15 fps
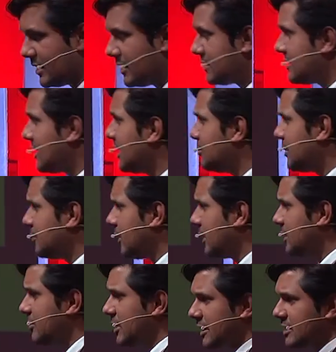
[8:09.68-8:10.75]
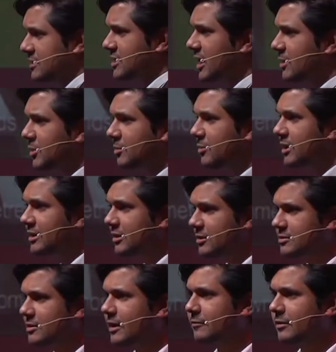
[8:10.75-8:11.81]
Time and money making. Time and money are
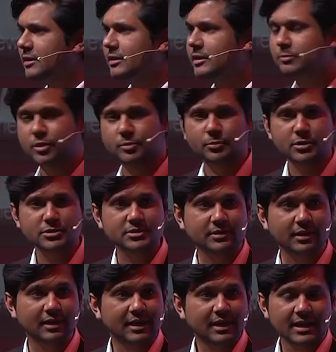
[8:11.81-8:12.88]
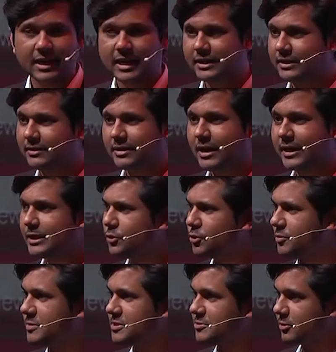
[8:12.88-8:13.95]
directly proportional. And, and you would
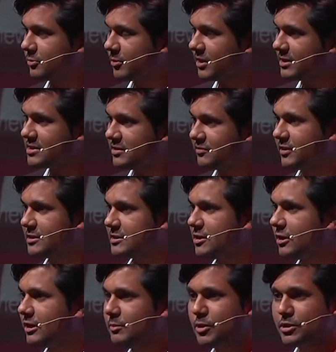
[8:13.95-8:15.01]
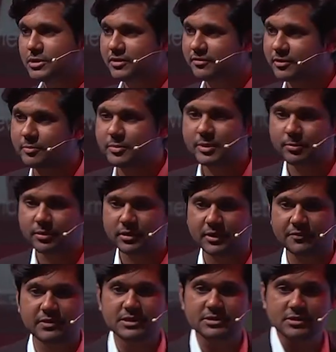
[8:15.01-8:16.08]
be surprised if I tell you most of the people that
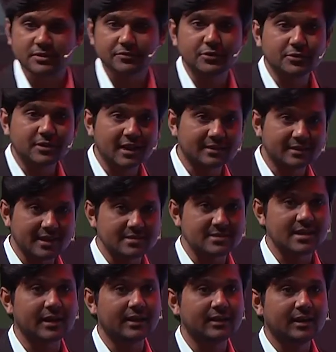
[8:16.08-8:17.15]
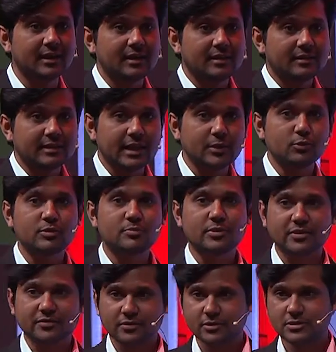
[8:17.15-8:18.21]
we interviewed that they said they would
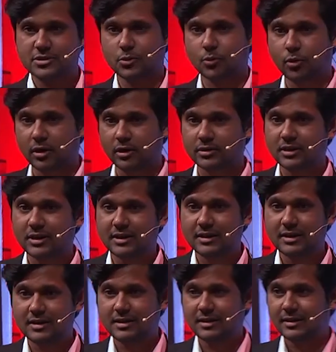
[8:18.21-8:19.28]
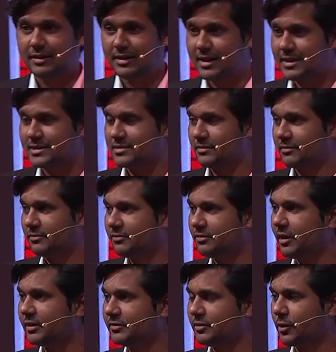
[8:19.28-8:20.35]
prefer to work less
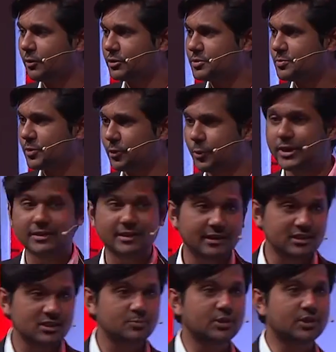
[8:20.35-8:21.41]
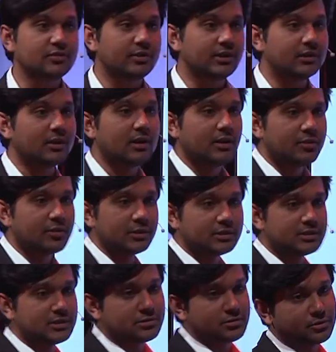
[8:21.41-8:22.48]
five hours per week. That is between
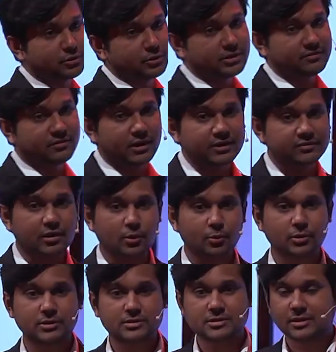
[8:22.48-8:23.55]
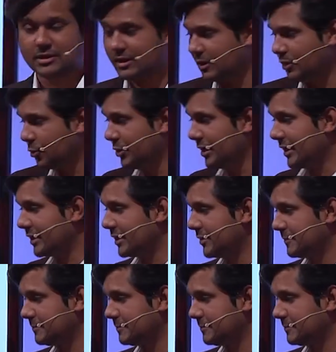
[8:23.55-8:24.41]
30 to 35 hours a week.